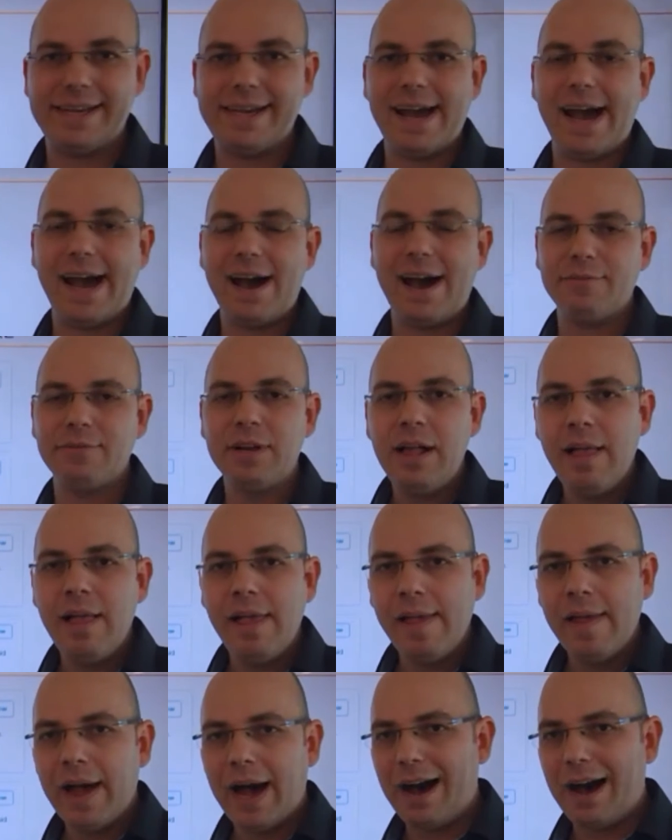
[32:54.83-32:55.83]
that they have.
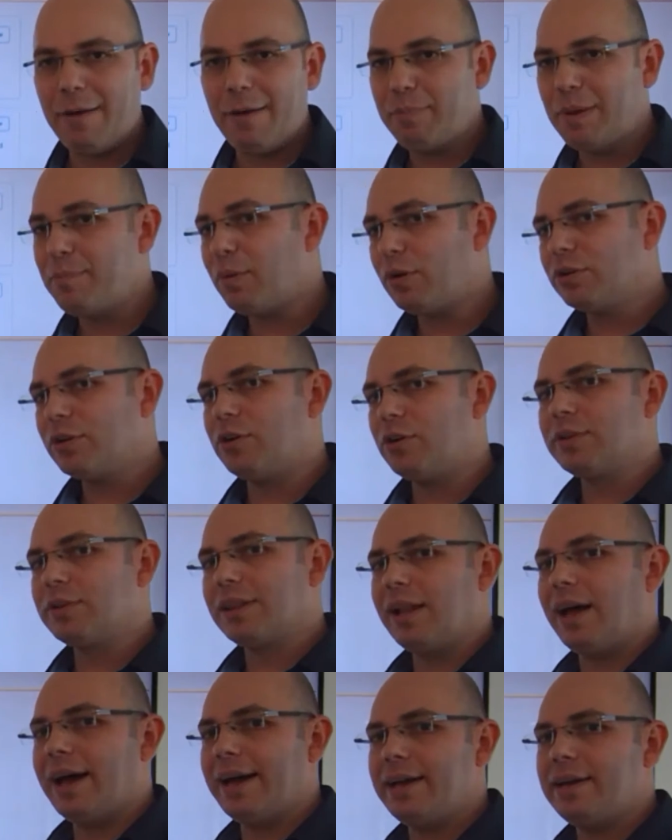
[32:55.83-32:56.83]
People
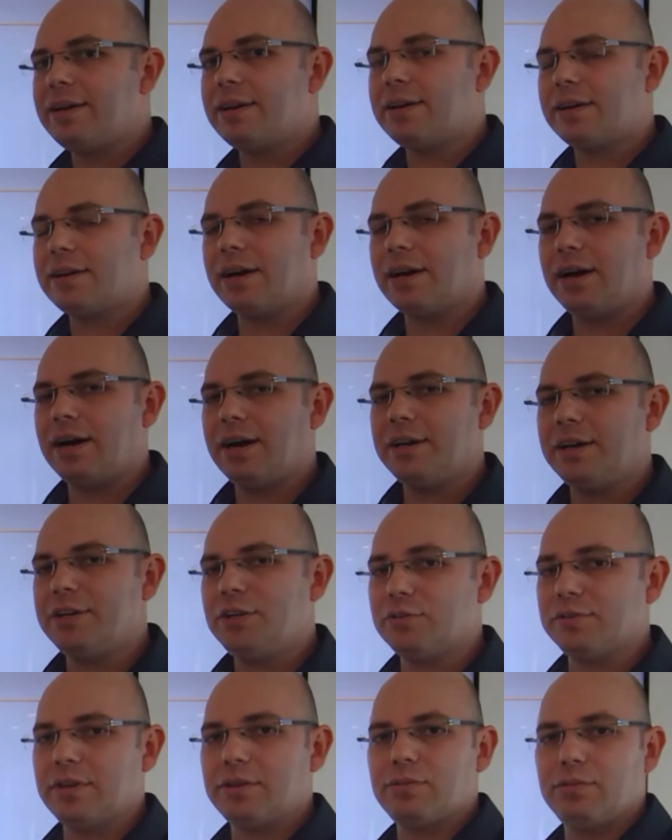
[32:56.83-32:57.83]
don't like
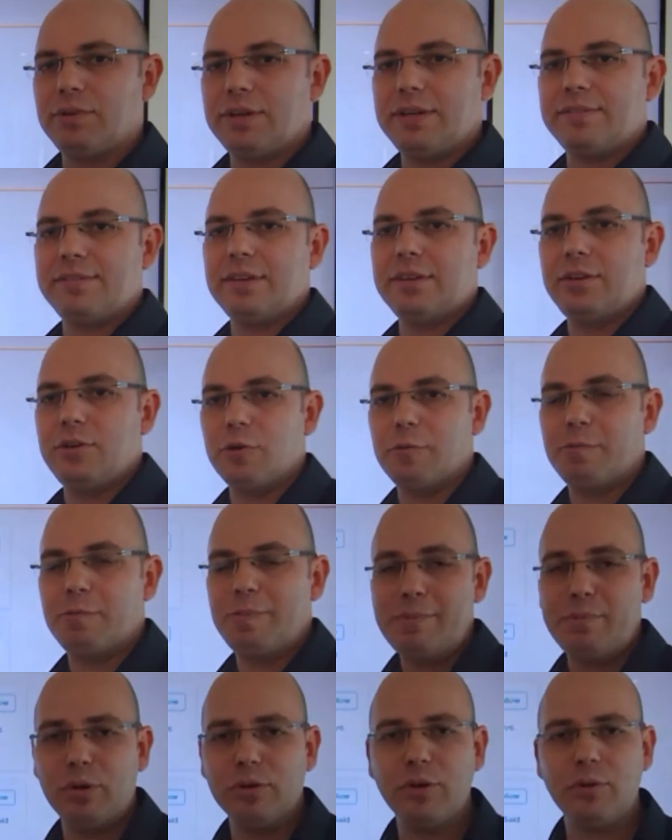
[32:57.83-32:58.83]
using 3D Secure.
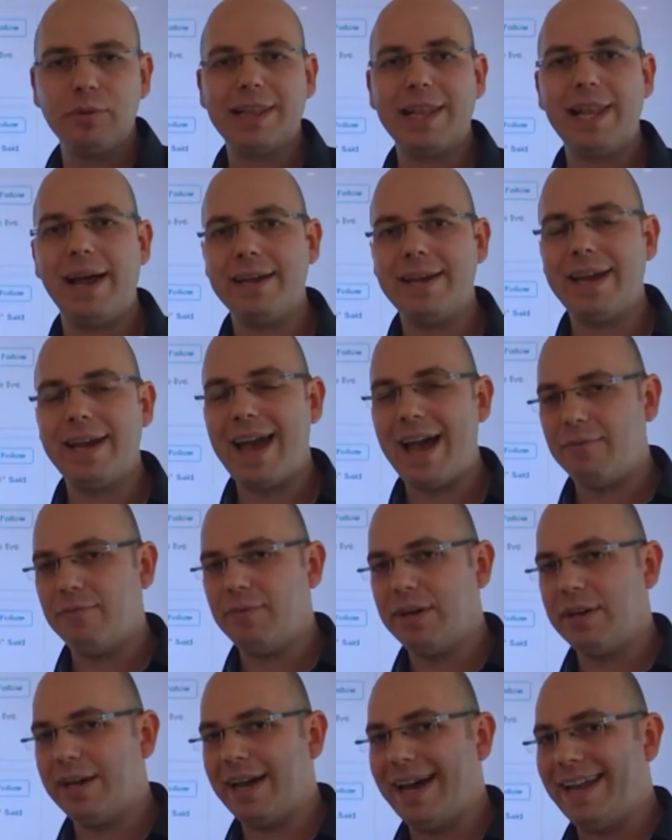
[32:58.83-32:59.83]
People don't like
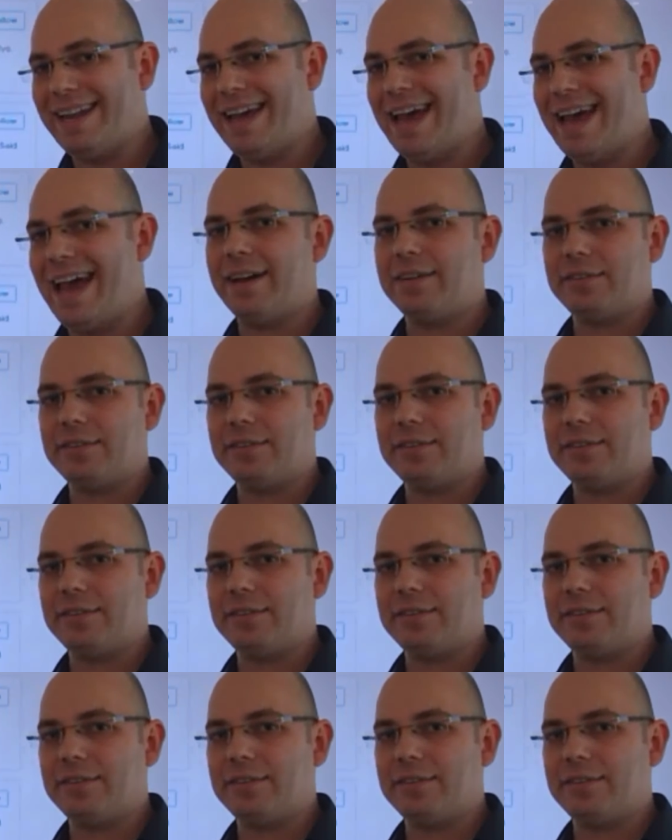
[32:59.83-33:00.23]
having an